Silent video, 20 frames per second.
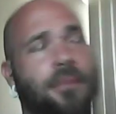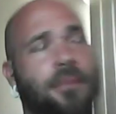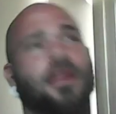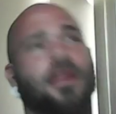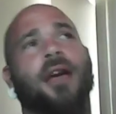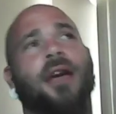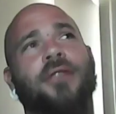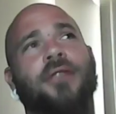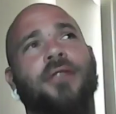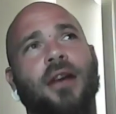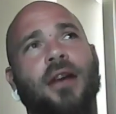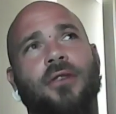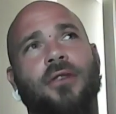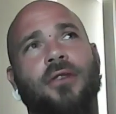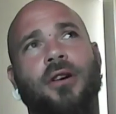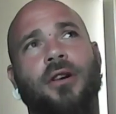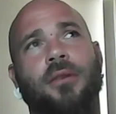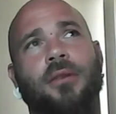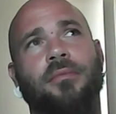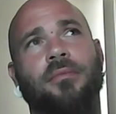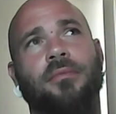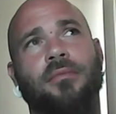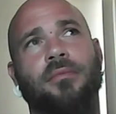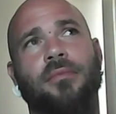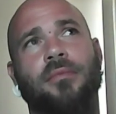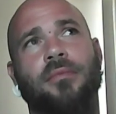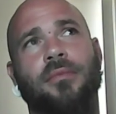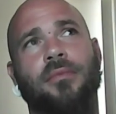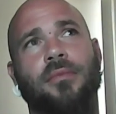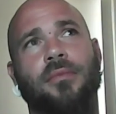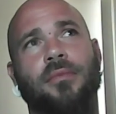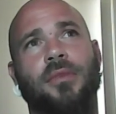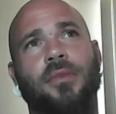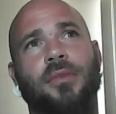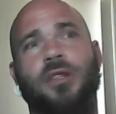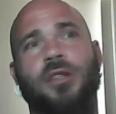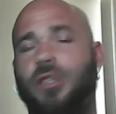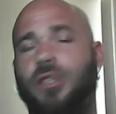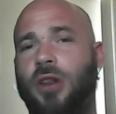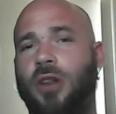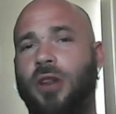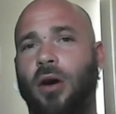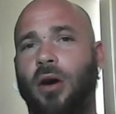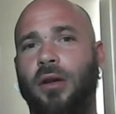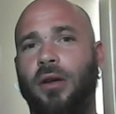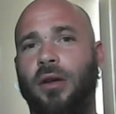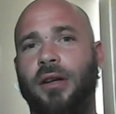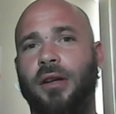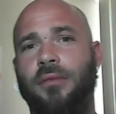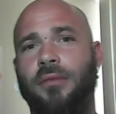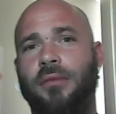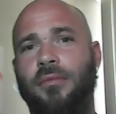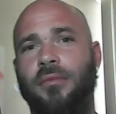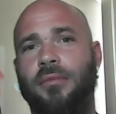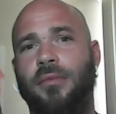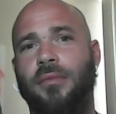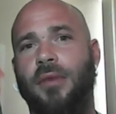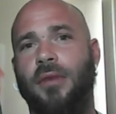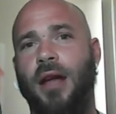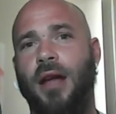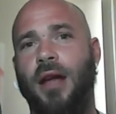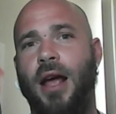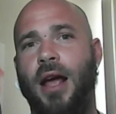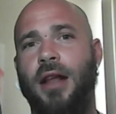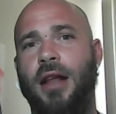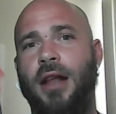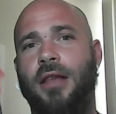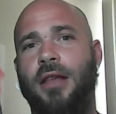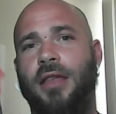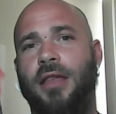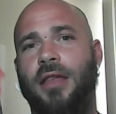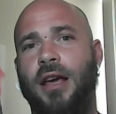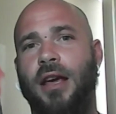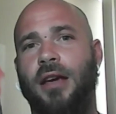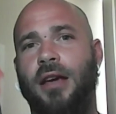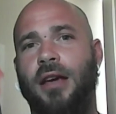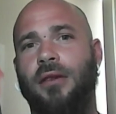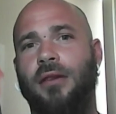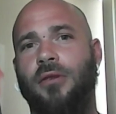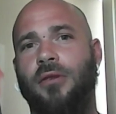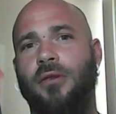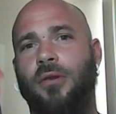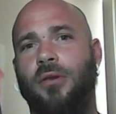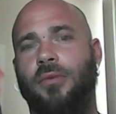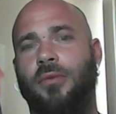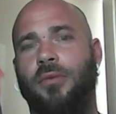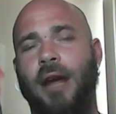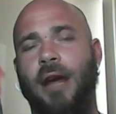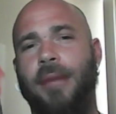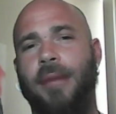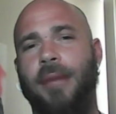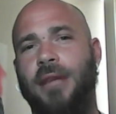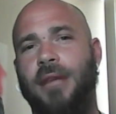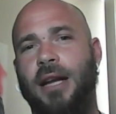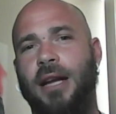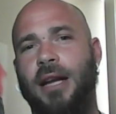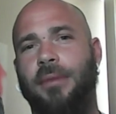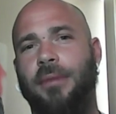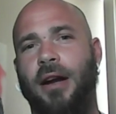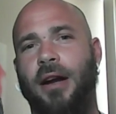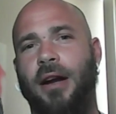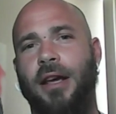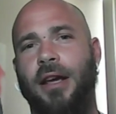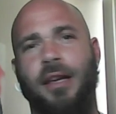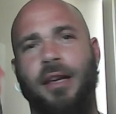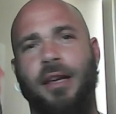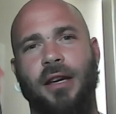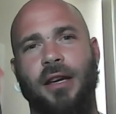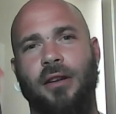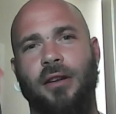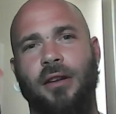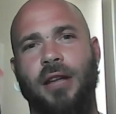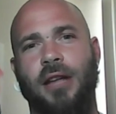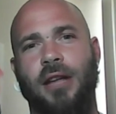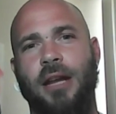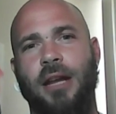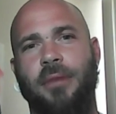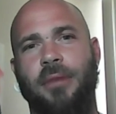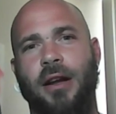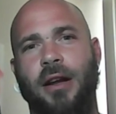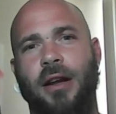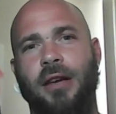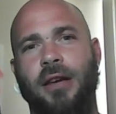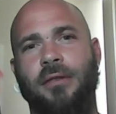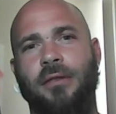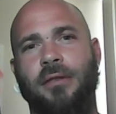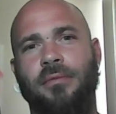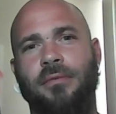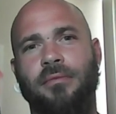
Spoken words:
Have you ever stolen anything, raped anybody, killed anybody?